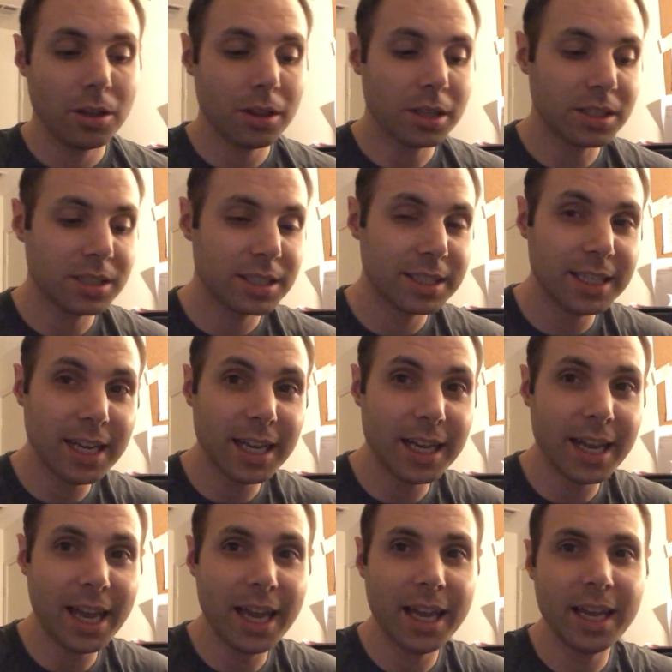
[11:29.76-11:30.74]
The
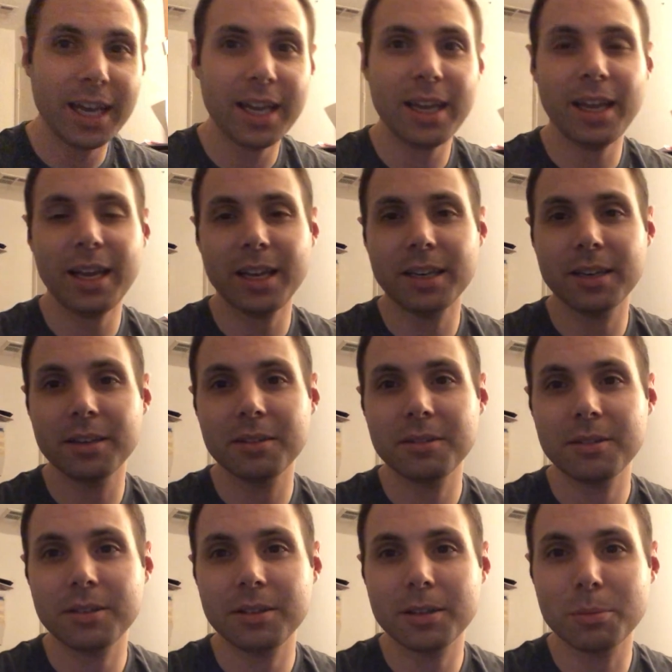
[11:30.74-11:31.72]
CIA and
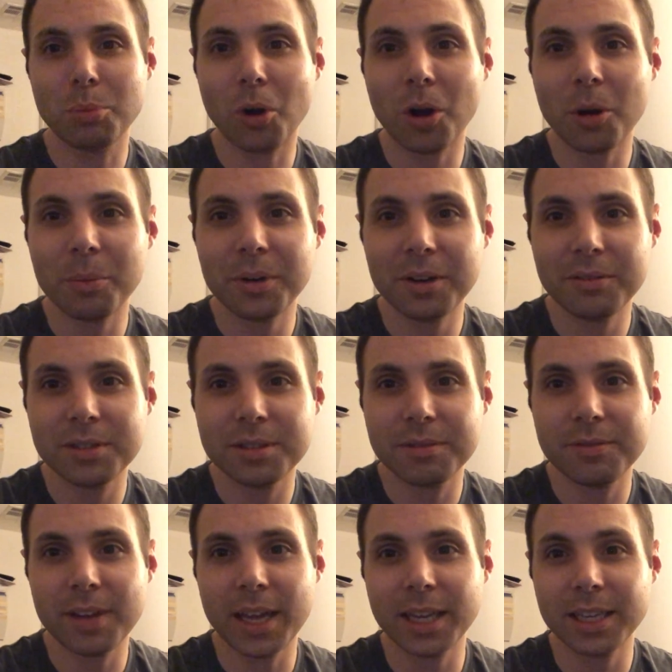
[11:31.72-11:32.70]
Department of
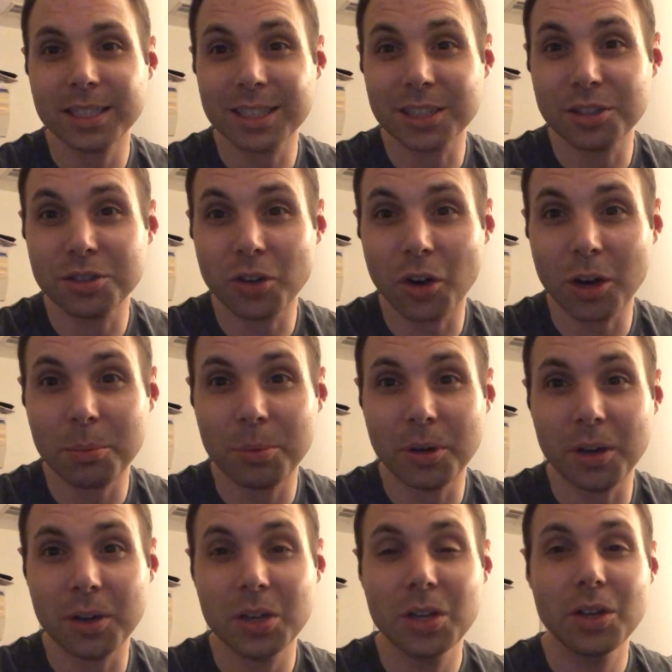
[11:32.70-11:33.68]
Defense and
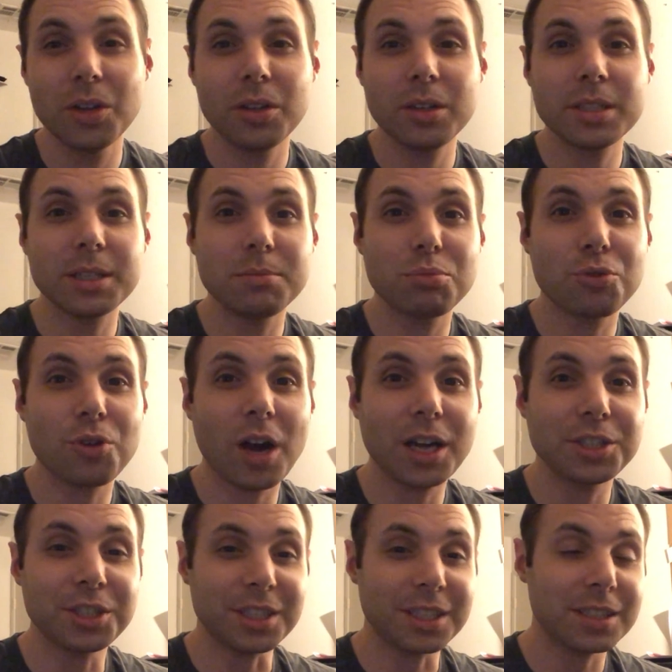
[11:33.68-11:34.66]
DARPA did
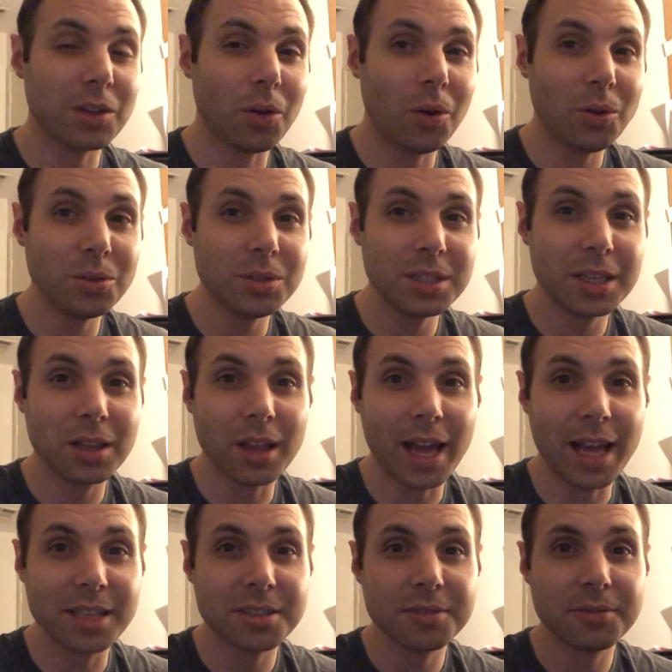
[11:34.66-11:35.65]
projects, all
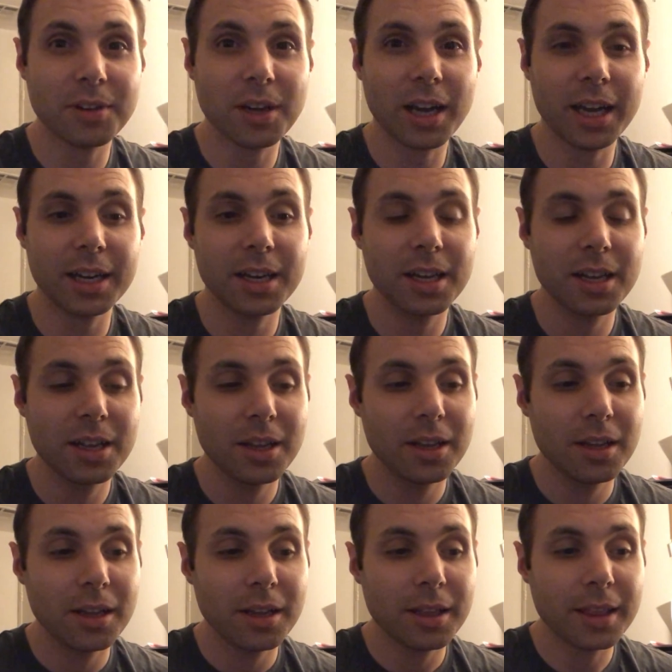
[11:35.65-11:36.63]
declassified,
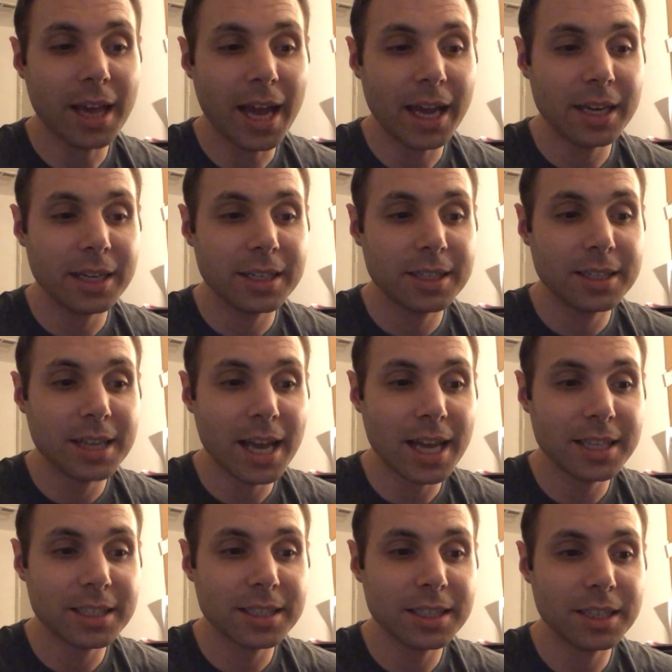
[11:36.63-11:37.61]
that
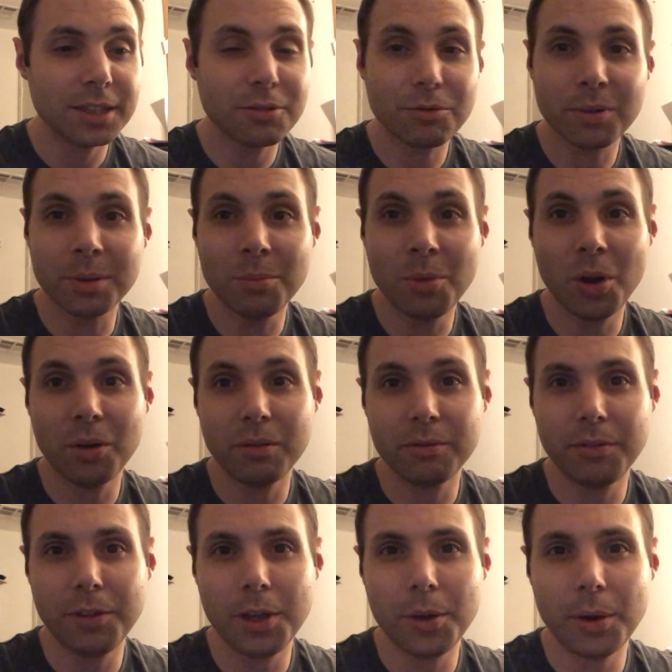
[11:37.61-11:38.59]
tested remote
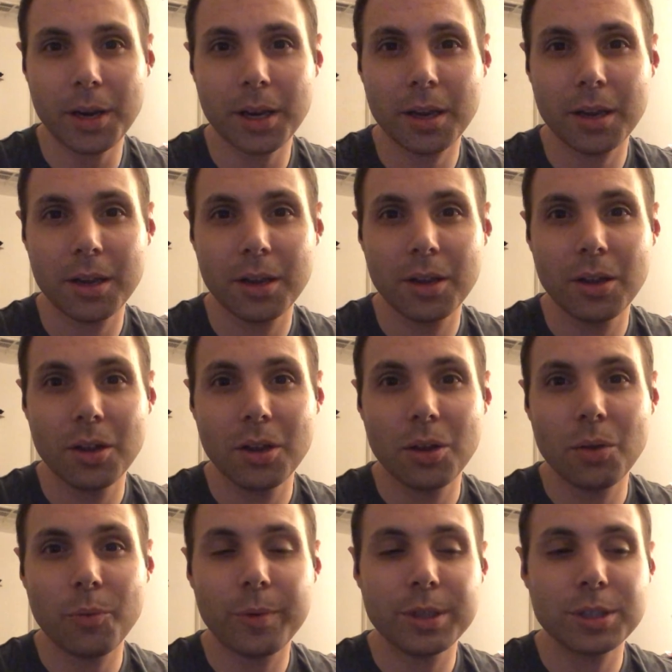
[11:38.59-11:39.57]
viewing,
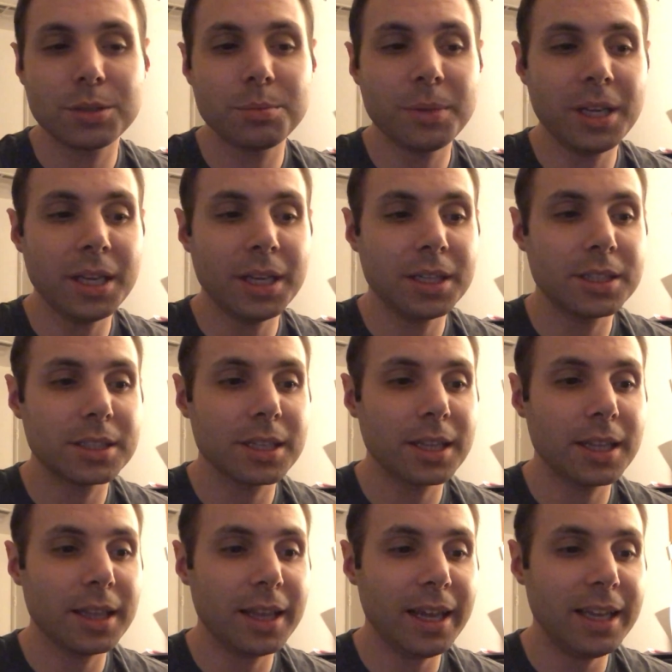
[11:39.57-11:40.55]
which means
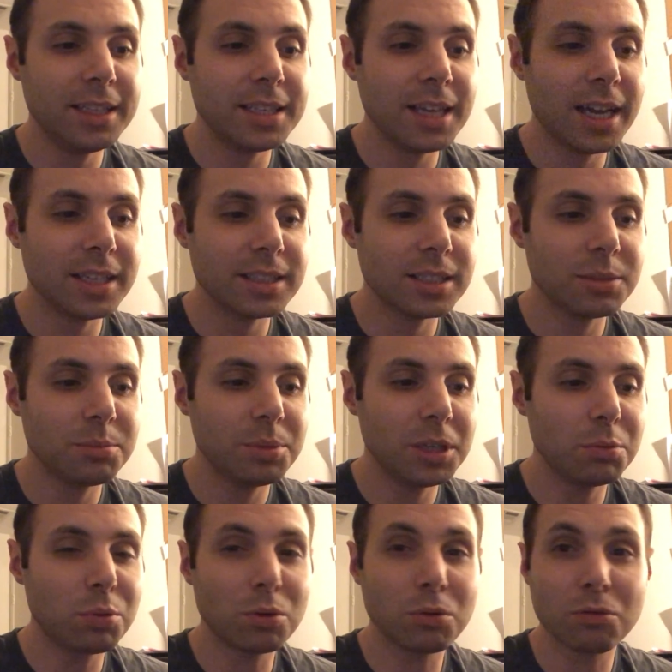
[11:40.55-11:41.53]
they tested
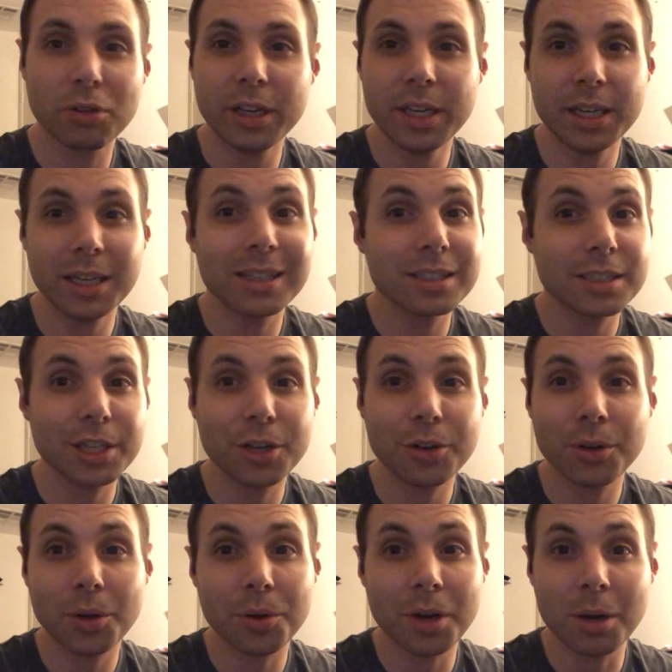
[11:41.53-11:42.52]
people reading
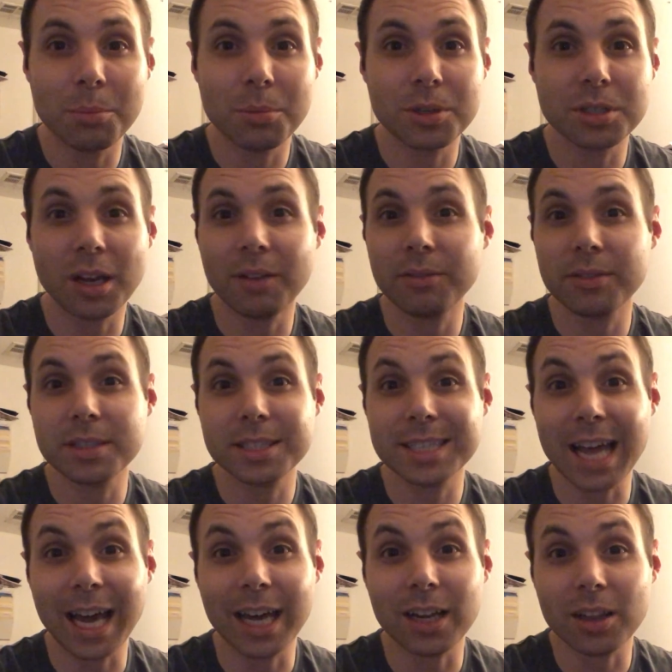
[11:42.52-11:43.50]
serial numbers off a
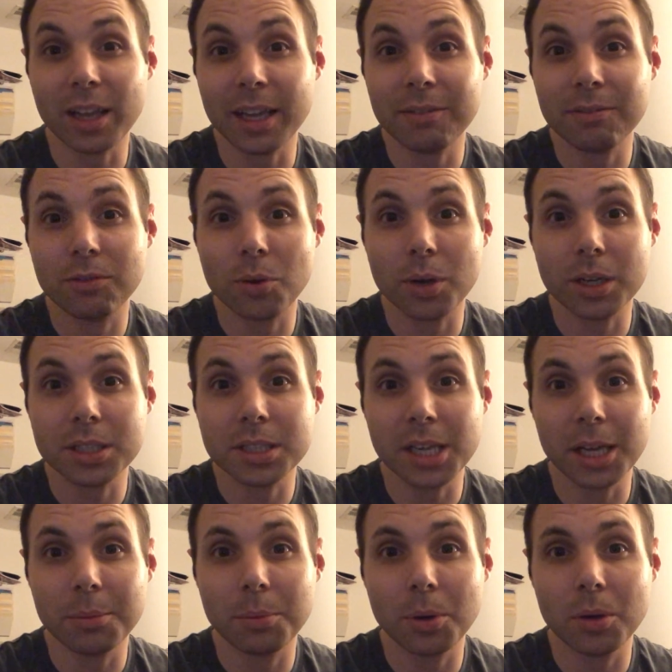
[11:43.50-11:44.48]
satellite, for
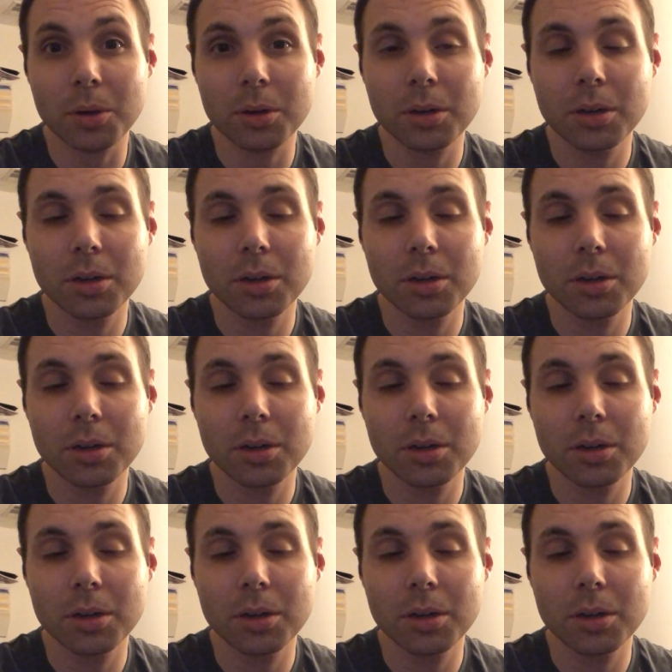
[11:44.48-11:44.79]
example,